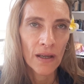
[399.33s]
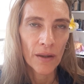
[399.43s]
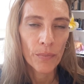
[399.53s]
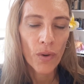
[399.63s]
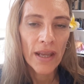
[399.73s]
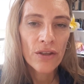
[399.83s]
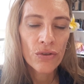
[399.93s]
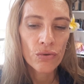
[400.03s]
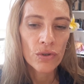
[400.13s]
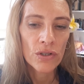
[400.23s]
a
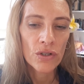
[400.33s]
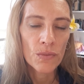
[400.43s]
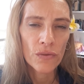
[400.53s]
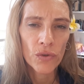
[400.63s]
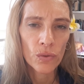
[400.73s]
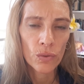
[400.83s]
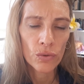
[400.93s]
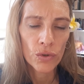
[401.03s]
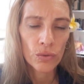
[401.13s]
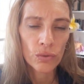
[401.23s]
breakthrough in terms of your,
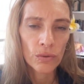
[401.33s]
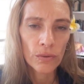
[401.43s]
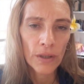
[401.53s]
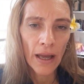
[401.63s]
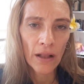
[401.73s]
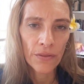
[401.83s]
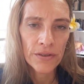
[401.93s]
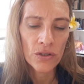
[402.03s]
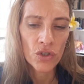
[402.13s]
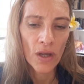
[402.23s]
your health
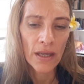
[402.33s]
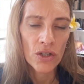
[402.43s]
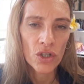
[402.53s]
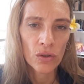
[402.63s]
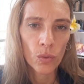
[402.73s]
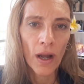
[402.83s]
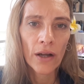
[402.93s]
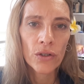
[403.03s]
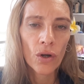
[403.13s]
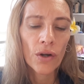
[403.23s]
situation or how
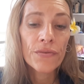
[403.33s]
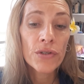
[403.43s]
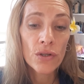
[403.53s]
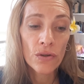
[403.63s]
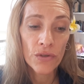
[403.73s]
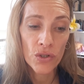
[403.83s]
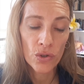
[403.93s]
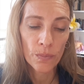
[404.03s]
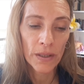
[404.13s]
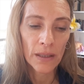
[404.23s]
you are of service
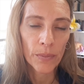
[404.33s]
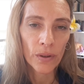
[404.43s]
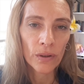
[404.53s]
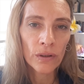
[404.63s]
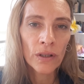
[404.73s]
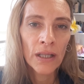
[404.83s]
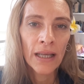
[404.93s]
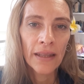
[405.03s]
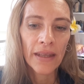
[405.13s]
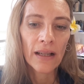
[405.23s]
to people
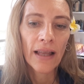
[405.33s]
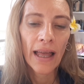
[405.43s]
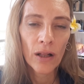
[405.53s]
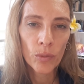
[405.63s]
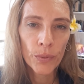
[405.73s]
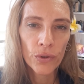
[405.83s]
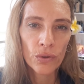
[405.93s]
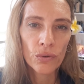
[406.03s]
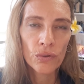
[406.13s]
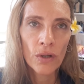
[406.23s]
that'll help
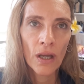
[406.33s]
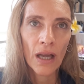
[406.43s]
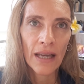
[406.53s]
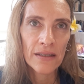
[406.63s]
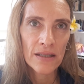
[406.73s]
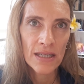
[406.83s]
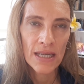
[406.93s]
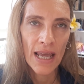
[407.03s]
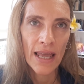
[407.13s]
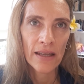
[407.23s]
you
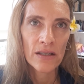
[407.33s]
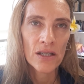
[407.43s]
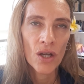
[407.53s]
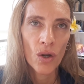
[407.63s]
understand